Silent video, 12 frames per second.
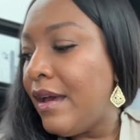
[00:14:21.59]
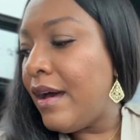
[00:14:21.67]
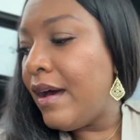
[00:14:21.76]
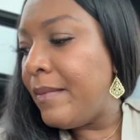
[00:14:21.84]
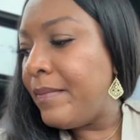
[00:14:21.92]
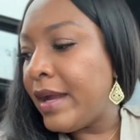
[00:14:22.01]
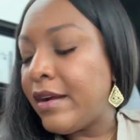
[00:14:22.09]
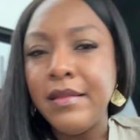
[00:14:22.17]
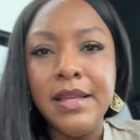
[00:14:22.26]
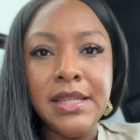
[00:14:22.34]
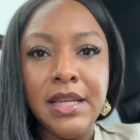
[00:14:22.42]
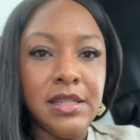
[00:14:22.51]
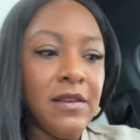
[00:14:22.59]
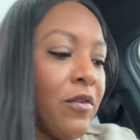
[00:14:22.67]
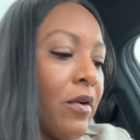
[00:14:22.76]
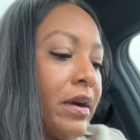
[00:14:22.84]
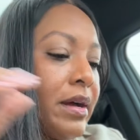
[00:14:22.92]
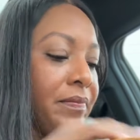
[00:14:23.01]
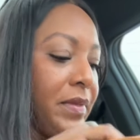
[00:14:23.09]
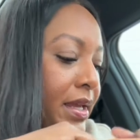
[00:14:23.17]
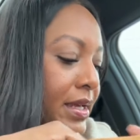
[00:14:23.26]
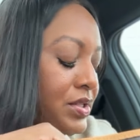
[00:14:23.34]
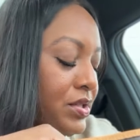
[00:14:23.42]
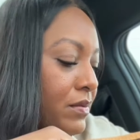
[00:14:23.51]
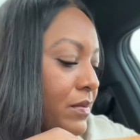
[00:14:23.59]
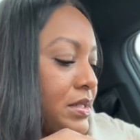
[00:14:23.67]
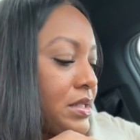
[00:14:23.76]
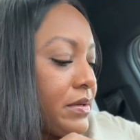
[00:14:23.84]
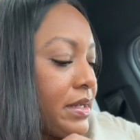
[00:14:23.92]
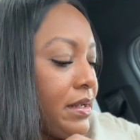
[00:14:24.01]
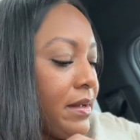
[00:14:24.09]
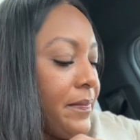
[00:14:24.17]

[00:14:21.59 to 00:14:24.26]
I got these at Sephora, in case you're wondering.